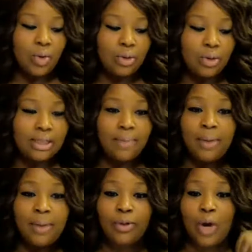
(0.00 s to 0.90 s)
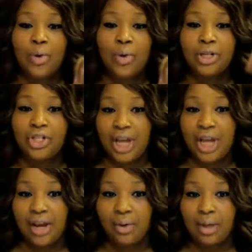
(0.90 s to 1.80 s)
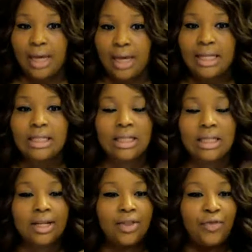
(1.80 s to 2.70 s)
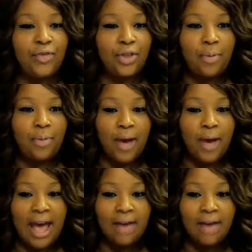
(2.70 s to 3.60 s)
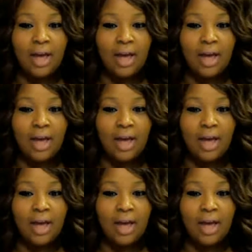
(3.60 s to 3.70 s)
some people don't want to share. And this is another fear that people have.